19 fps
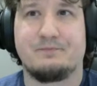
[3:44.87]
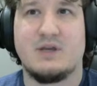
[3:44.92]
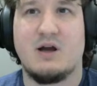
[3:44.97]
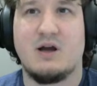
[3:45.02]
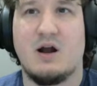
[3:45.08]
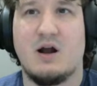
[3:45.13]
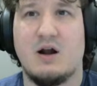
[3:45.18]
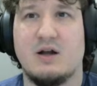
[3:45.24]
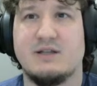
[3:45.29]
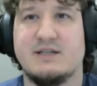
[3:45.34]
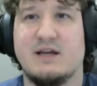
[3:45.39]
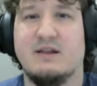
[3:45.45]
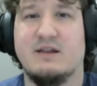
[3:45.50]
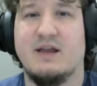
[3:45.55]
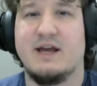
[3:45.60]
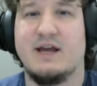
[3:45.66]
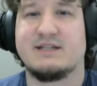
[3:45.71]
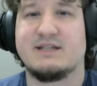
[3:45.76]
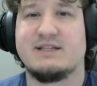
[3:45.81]
cards that
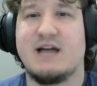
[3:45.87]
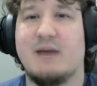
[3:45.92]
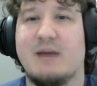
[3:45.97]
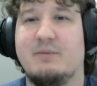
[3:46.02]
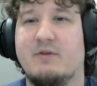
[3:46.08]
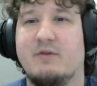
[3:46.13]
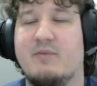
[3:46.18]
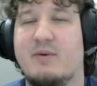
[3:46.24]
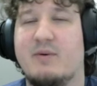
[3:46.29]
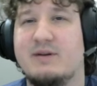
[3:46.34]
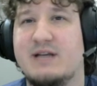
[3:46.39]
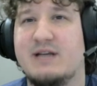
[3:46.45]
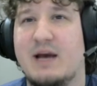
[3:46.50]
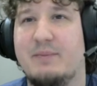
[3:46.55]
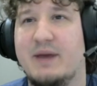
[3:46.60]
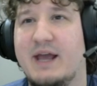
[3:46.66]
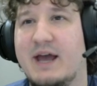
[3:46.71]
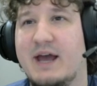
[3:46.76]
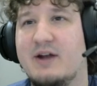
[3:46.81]
like stop you from
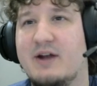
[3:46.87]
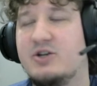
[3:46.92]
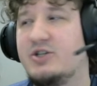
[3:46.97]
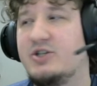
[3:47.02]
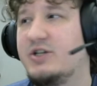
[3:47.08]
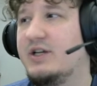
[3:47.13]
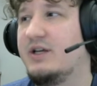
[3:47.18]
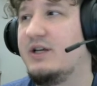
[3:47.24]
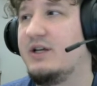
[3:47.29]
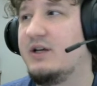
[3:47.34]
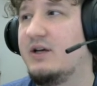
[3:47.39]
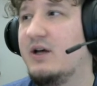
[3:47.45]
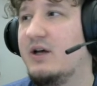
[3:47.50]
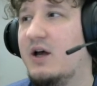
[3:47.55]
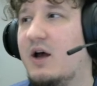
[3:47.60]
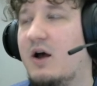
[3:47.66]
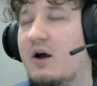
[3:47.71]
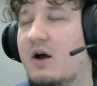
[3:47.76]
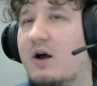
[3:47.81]
untapping energy,
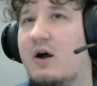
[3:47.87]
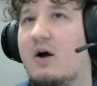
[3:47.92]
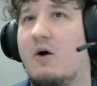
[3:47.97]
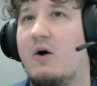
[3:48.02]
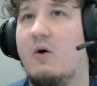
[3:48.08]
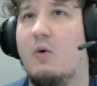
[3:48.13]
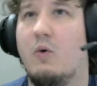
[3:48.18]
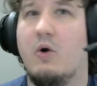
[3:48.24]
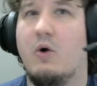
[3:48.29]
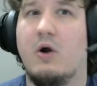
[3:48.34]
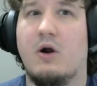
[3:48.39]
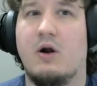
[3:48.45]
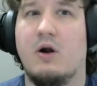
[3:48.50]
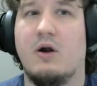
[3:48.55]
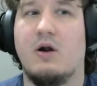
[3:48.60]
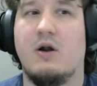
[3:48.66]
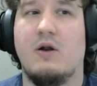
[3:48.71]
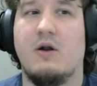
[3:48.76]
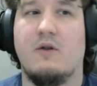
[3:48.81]

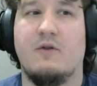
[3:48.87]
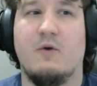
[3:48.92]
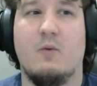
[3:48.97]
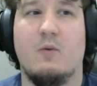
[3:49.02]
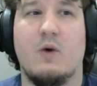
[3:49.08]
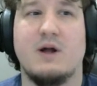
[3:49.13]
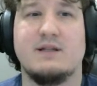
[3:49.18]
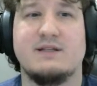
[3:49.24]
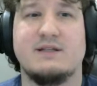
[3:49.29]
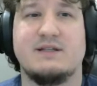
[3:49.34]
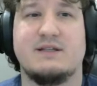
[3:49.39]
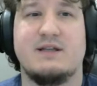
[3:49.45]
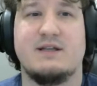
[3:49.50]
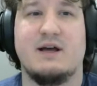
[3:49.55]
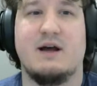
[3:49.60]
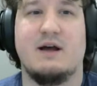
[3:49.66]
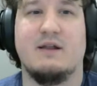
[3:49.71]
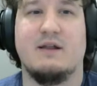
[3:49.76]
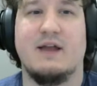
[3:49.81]
or the ones
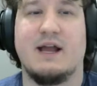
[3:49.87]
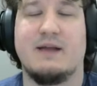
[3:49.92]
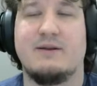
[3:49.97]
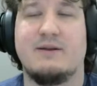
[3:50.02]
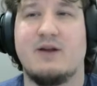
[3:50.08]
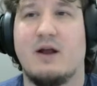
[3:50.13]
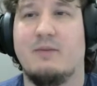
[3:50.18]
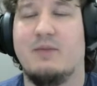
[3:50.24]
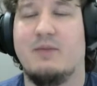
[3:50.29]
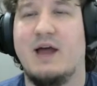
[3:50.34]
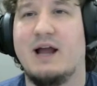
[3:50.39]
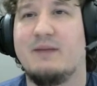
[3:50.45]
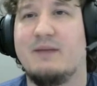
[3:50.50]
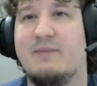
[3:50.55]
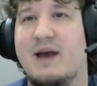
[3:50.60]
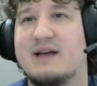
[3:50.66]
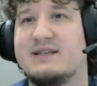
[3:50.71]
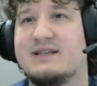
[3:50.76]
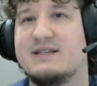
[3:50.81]
that like Black
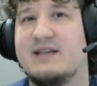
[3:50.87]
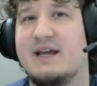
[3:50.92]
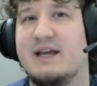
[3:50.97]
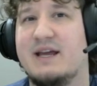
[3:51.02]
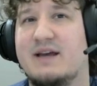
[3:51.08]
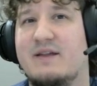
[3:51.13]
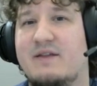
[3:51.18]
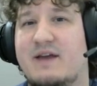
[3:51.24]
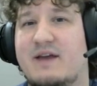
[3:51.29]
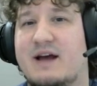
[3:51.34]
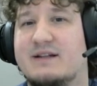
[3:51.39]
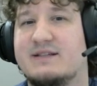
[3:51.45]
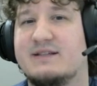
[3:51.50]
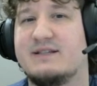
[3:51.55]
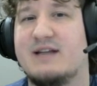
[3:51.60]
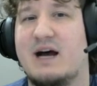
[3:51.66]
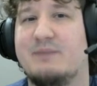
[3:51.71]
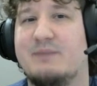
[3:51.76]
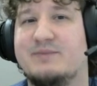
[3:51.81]
Mass Saiyan that
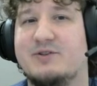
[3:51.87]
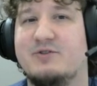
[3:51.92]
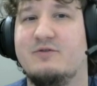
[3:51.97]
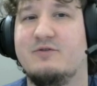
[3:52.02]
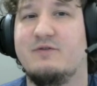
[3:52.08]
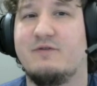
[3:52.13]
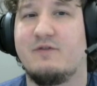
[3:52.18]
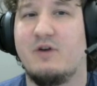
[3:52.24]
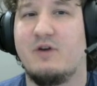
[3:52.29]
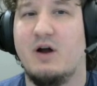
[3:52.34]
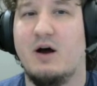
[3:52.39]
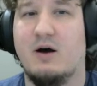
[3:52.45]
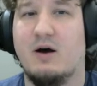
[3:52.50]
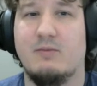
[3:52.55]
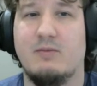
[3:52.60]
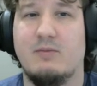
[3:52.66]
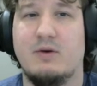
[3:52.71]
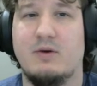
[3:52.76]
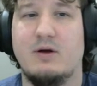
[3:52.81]
stops you
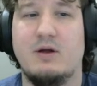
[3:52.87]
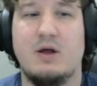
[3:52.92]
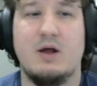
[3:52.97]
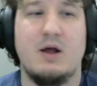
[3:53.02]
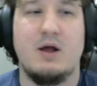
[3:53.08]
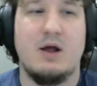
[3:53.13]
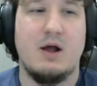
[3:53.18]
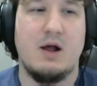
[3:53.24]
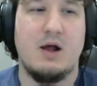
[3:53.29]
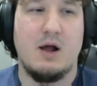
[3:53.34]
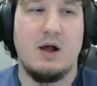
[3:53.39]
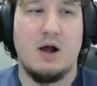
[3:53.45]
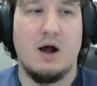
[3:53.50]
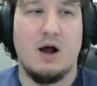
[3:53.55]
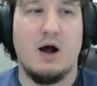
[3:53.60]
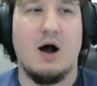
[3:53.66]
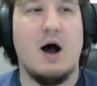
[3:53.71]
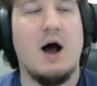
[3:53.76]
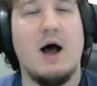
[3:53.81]
from
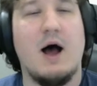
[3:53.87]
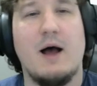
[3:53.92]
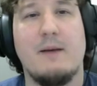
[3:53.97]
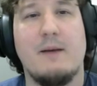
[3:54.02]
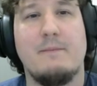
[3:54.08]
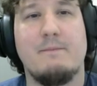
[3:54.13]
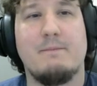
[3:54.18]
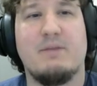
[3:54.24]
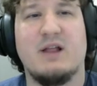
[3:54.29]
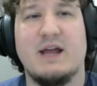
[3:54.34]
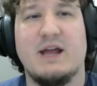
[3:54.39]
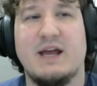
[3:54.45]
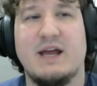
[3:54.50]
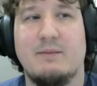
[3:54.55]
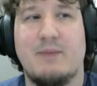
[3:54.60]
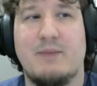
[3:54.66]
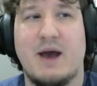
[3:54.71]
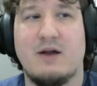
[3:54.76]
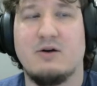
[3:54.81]

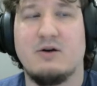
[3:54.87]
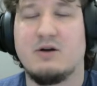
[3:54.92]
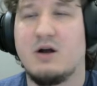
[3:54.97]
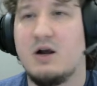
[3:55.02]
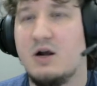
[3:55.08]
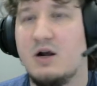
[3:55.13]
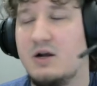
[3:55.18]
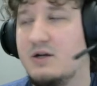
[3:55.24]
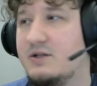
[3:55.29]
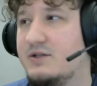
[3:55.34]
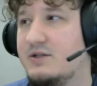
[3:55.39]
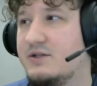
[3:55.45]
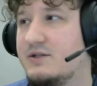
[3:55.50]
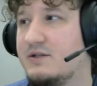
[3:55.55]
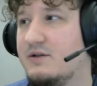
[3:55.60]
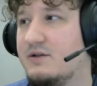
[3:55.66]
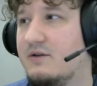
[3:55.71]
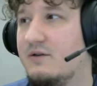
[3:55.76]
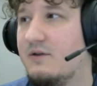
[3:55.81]
playing battle
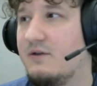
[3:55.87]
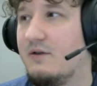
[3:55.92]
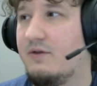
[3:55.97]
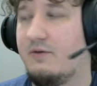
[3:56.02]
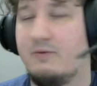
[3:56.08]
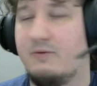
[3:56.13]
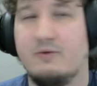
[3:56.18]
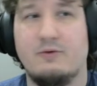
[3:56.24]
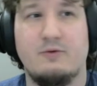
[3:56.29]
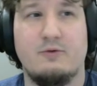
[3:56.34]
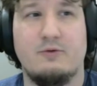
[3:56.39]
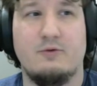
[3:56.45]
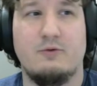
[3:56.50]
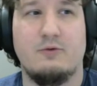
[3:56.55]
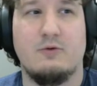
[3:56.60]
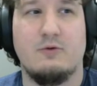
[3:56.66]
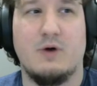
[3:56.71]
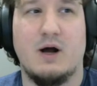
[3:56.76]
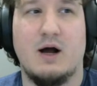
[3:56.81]
cards
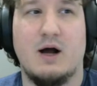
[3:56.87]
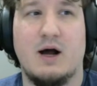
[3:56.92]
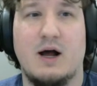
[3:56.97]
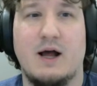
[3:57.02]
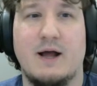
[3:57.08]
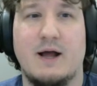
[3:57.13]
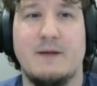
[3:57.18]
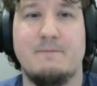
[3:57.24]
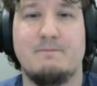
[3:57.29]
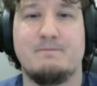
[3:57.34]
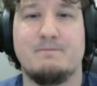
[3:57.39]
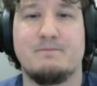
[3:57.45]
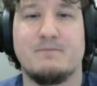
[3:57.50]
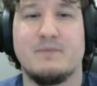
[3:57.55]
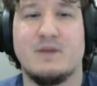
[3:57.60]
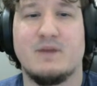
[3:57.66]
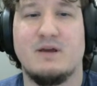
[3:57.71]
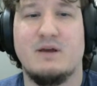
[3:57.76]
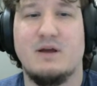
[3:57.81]
through
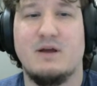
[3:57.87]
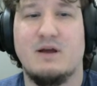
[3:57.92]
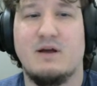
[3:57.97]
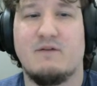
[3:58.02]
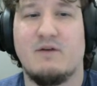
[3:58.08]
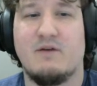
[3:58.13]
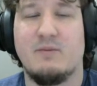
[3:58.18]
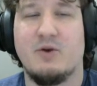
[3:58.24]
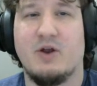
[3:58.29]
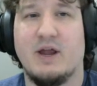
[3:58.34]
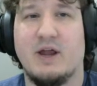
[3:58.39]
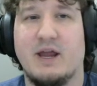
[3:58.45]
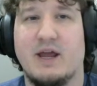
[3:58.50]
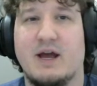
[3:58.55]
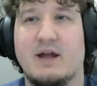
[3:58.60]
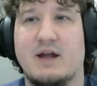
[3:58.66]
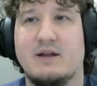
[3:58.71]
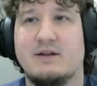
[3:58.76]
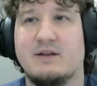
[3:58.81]
from your
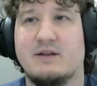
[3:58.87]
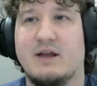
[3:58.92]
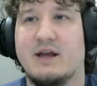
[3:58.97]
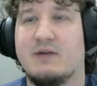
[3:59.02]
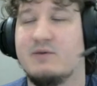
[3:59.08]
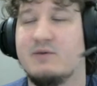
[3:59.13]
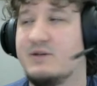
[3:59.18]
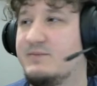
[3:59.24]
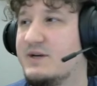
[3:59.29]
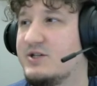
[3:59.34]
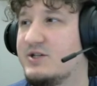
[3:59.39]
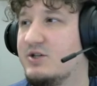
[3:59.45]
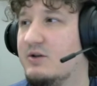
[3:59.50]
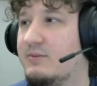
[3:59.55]
hand, like with special